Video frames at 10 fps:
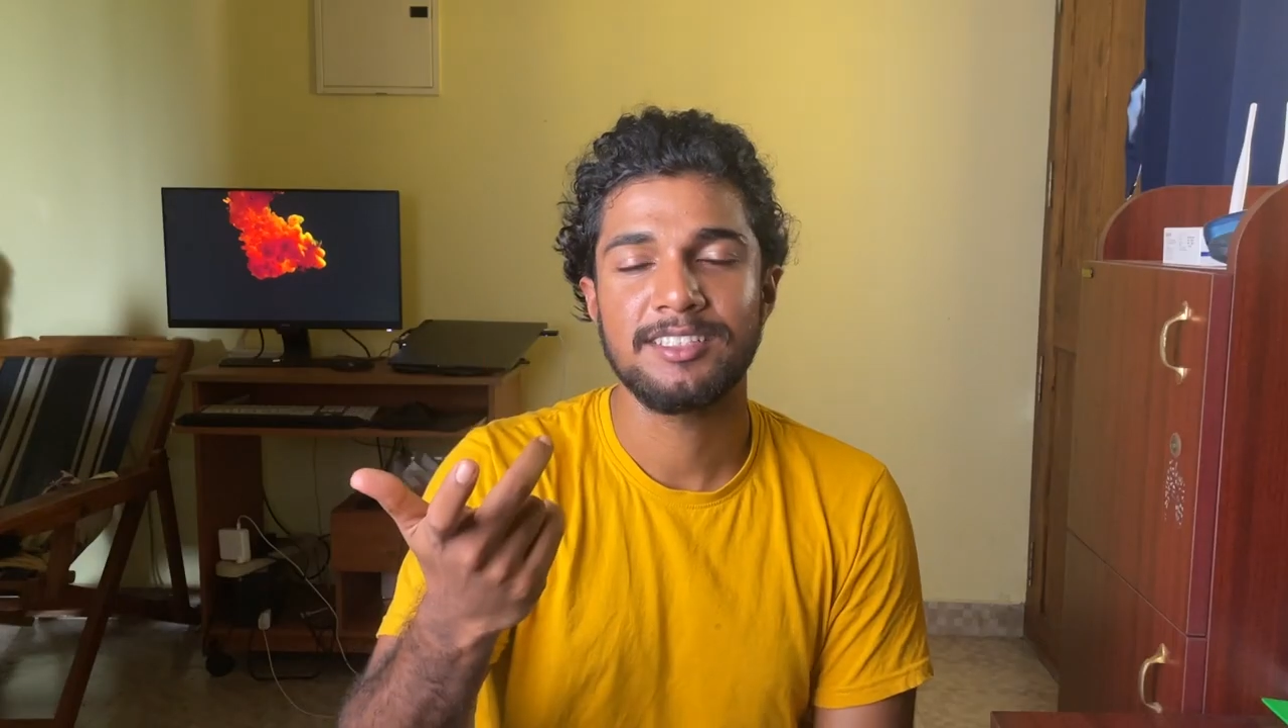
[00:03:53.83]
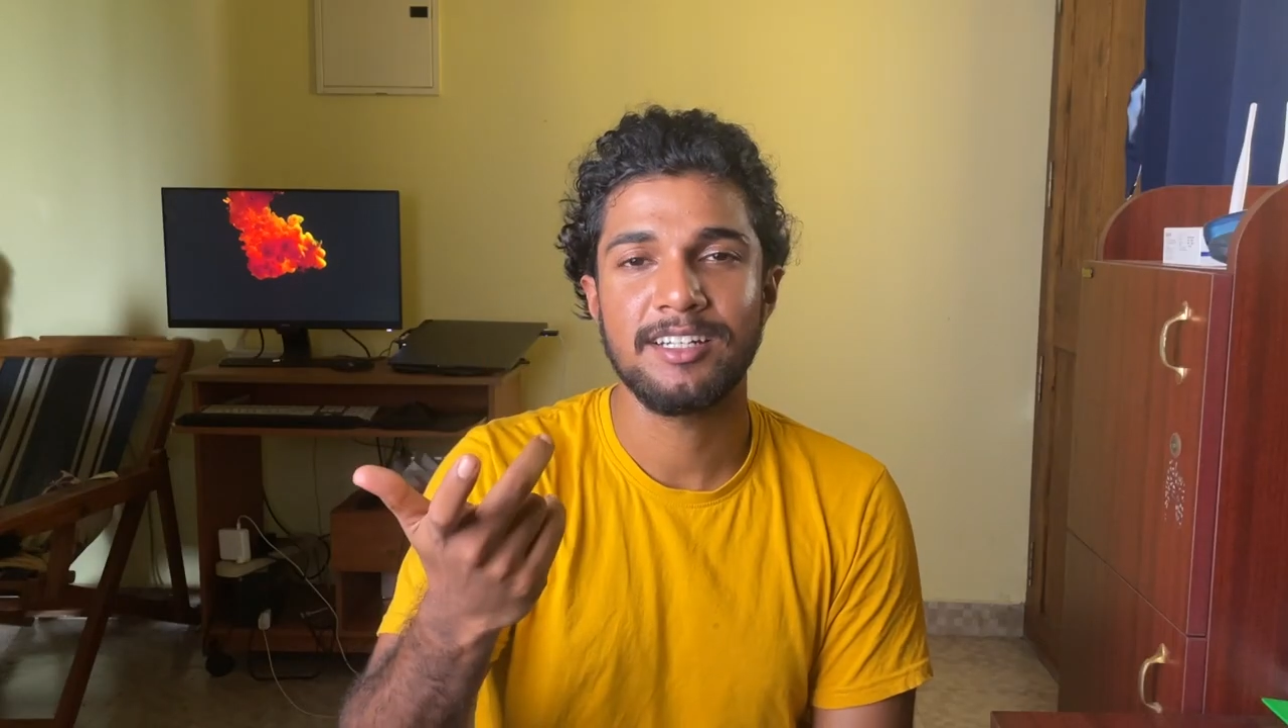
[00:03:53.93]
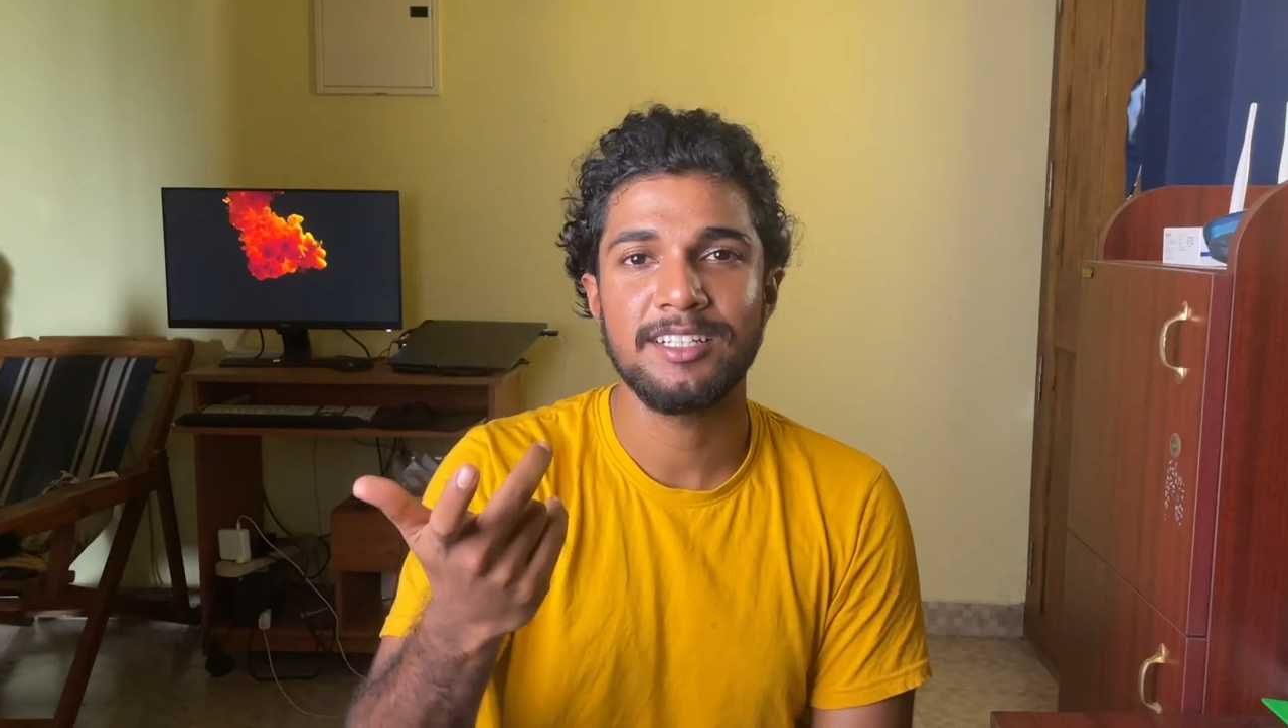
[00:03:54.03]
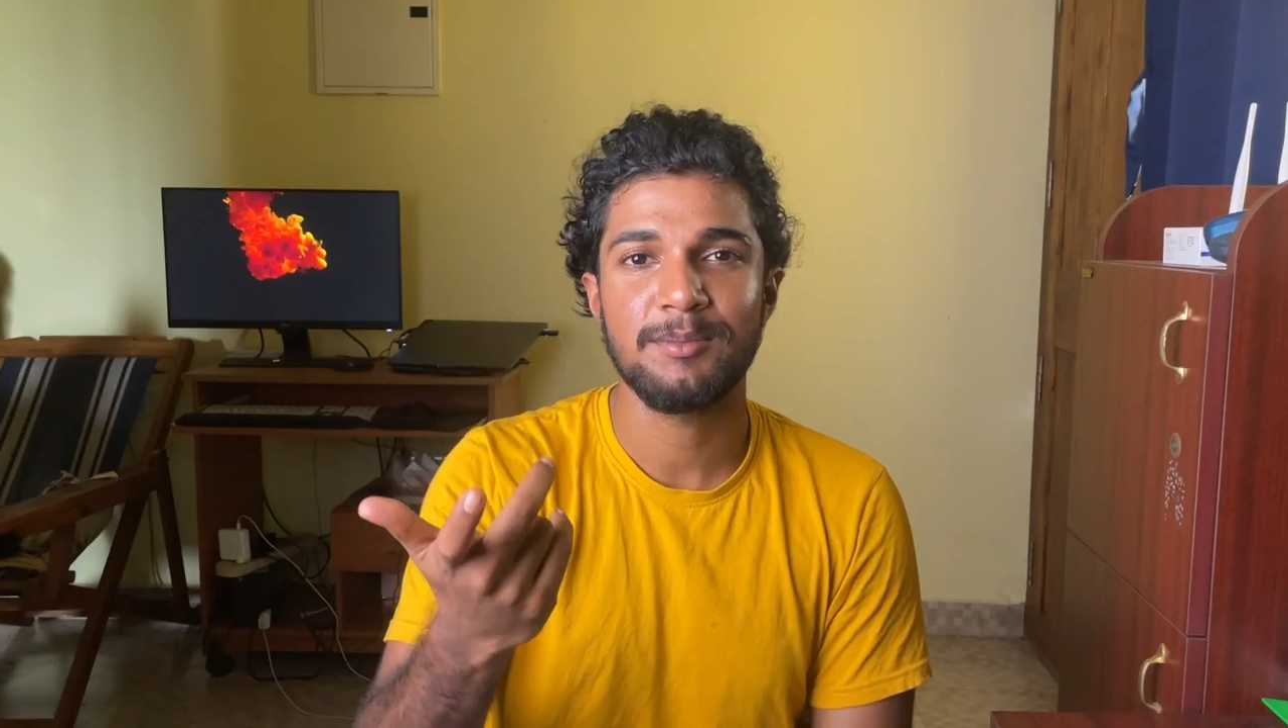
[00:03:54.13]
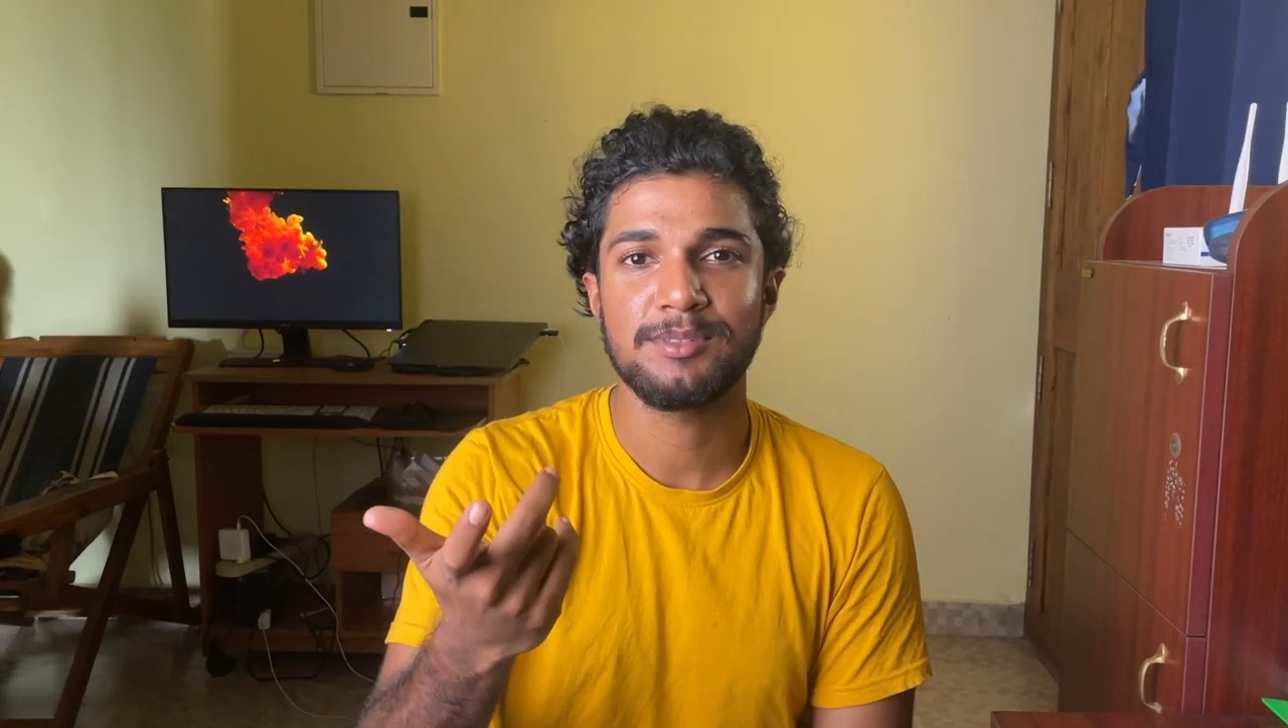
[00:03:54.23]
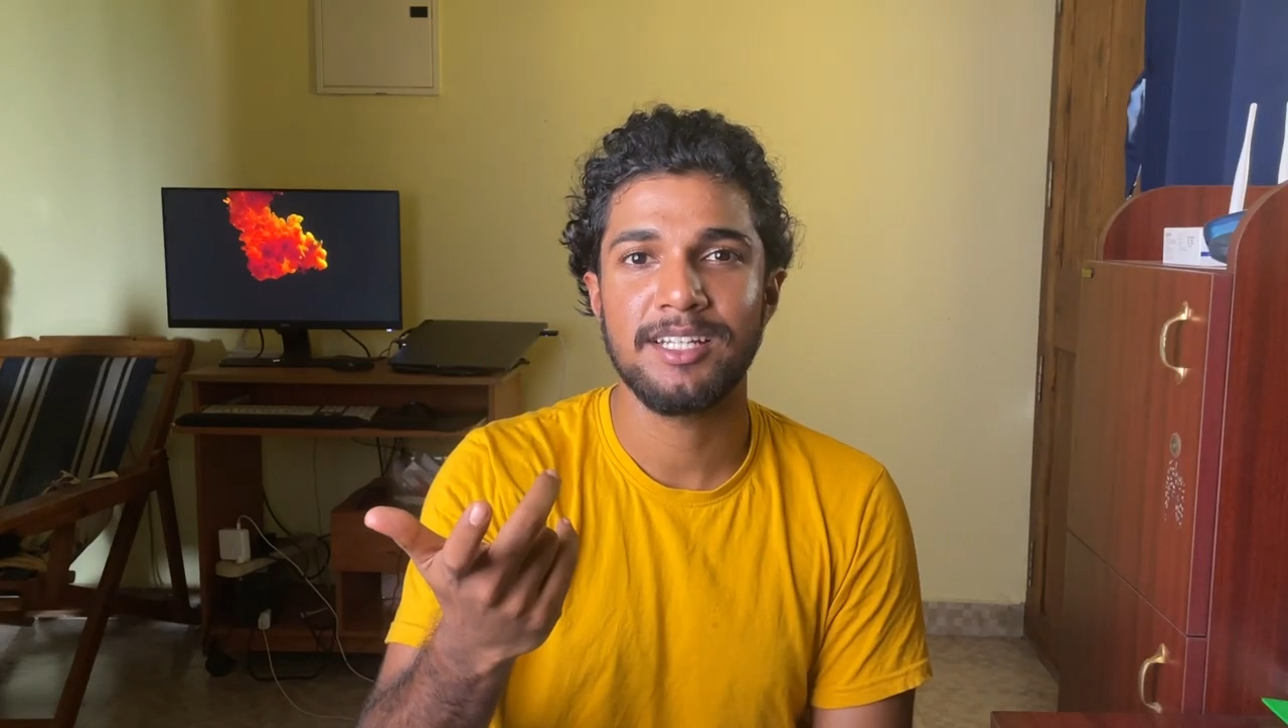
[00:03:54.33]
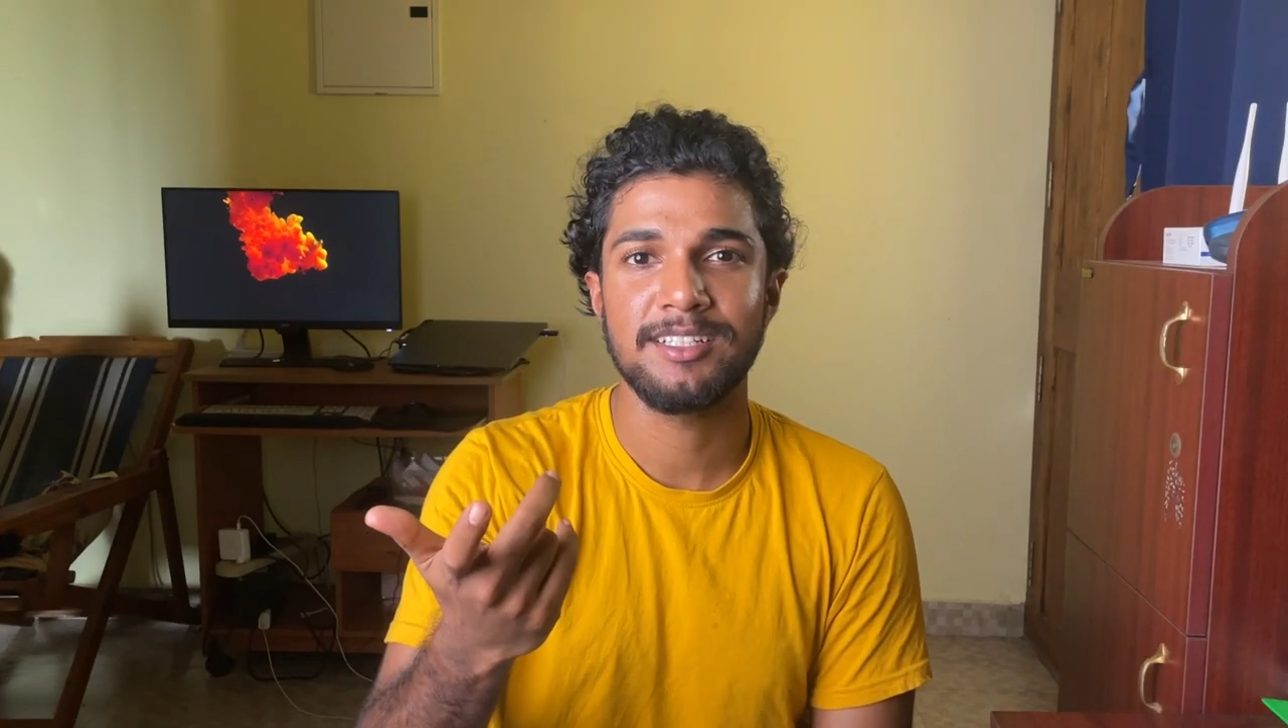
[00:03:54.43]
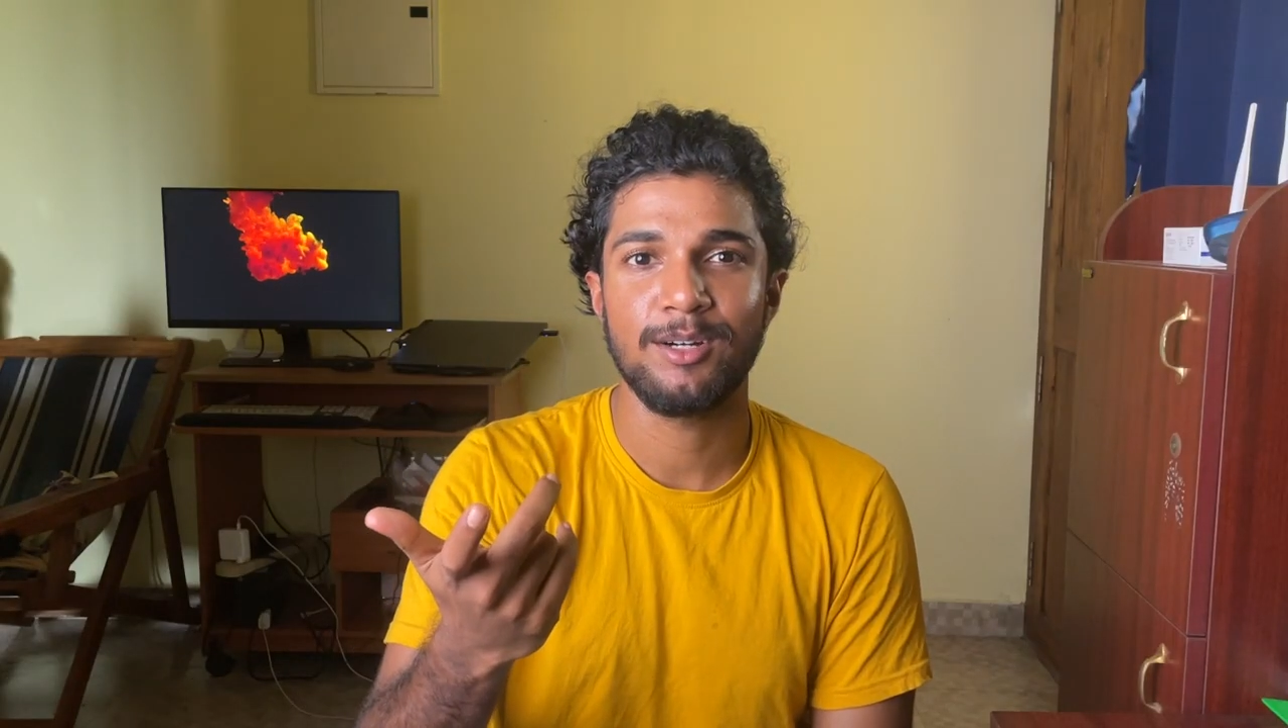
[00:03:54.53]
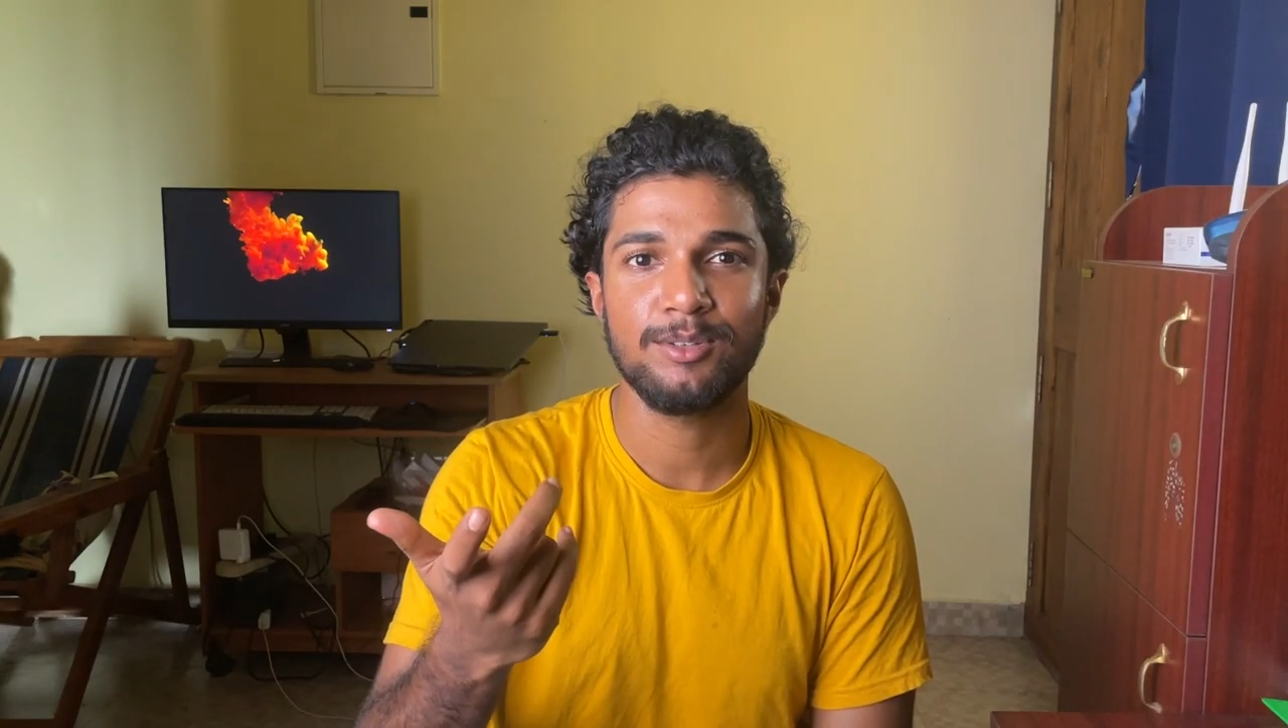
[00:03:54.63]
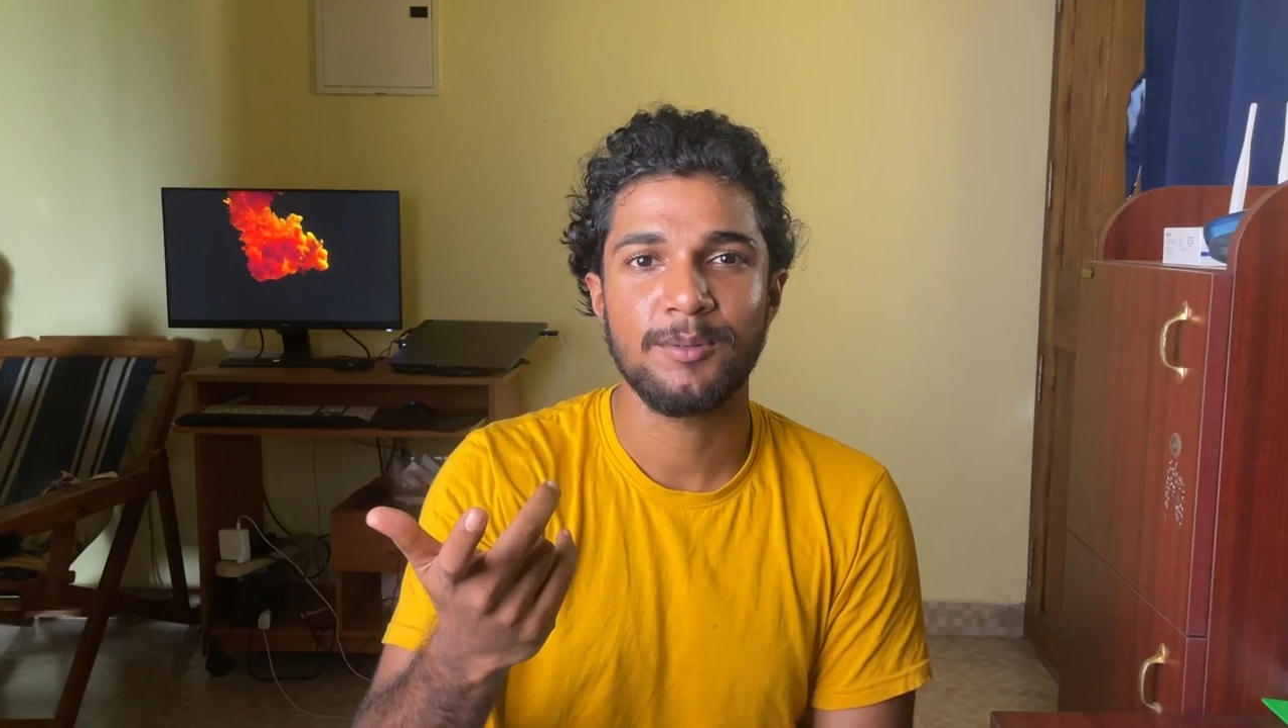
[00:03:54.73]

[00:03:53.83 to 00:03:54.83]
turned it upside down